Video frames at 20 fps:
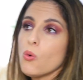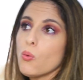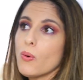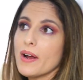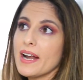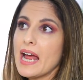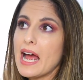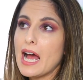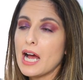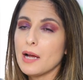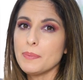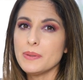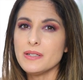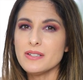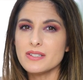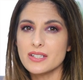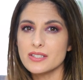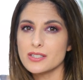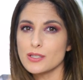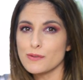What
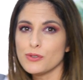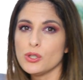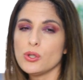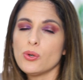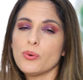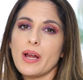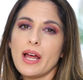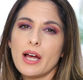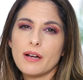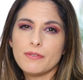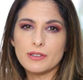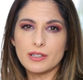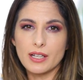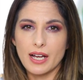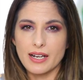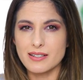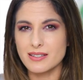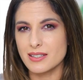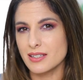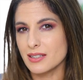happens is if you don't have
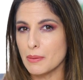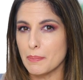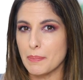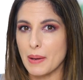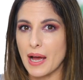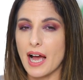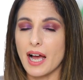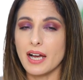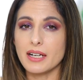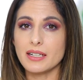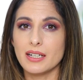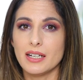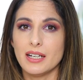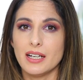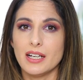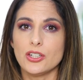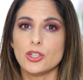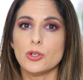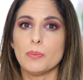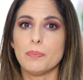lights in the back,
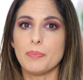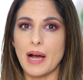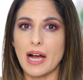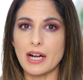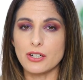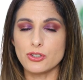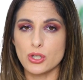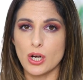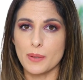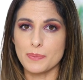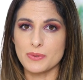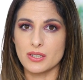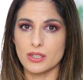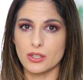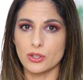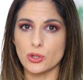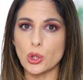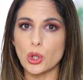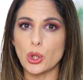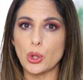your backdrop's
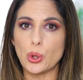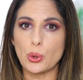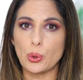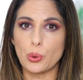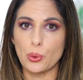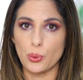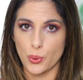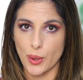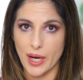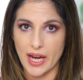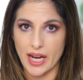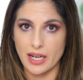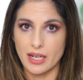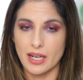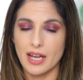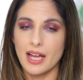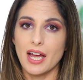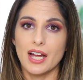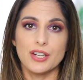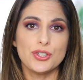gonna look gray.
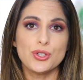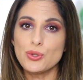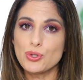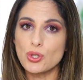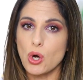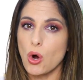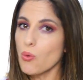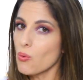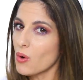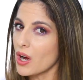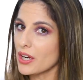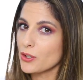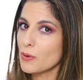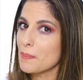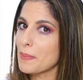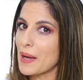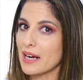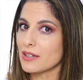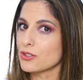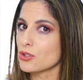And you don't want your
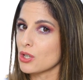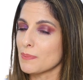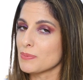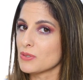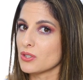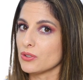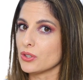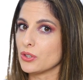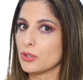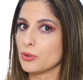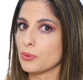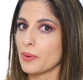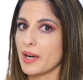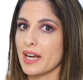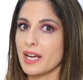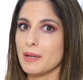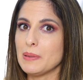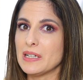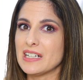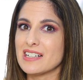backdrop to look
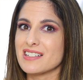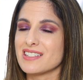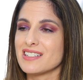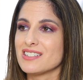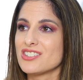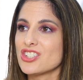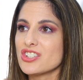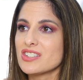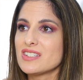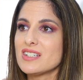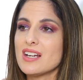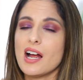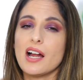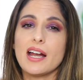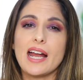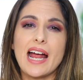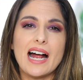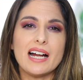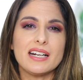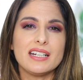gray because it's just not
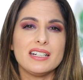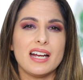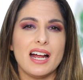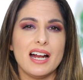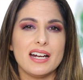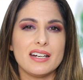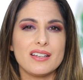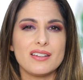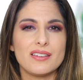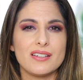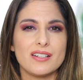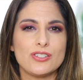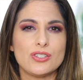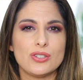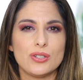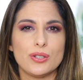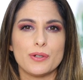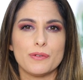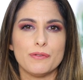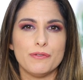adding anything
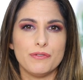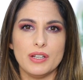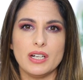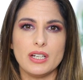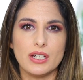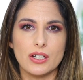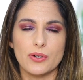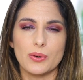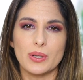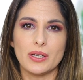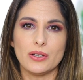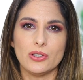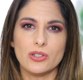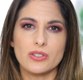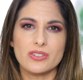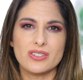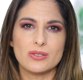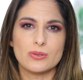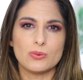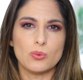to your video. It
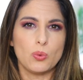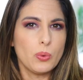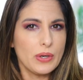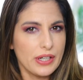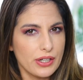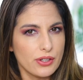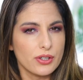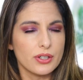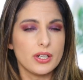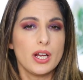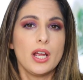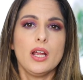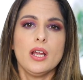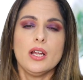looks weird.